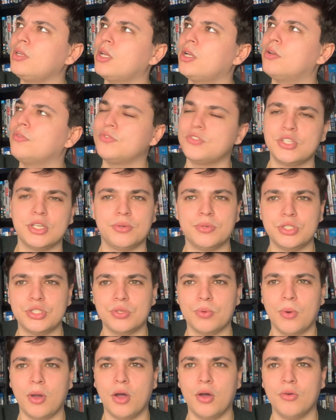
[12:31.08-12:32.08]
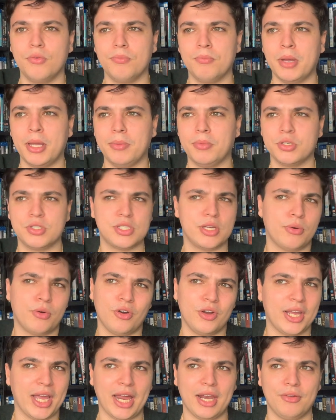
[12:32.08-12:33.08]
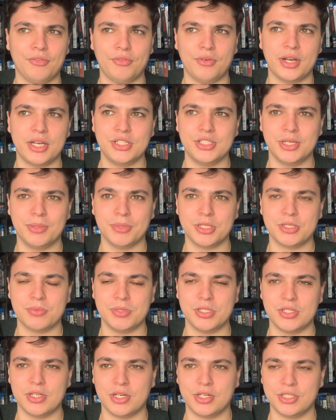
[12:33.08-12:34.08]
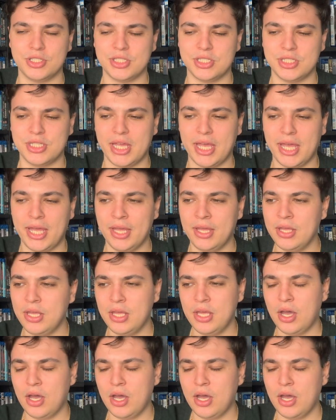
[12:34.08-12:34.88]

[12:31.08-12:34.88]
of Series 12. Maybe because they're on Gallifrey, so there must have been TARDISes there.